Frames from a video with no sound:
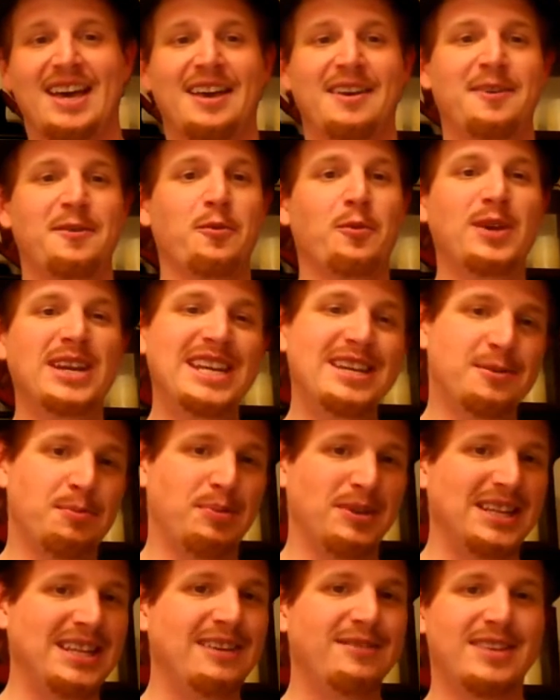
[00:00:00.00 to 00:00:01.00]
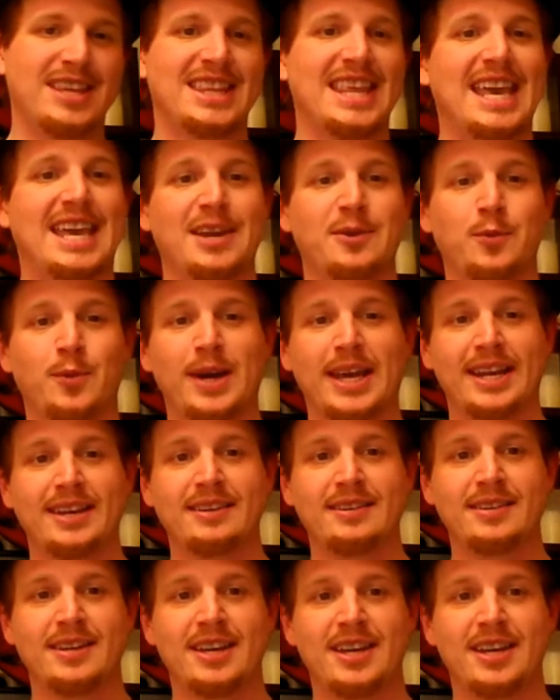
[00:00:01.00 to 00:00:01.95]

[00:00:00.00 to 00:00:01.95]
uh, we need to believe that they can win.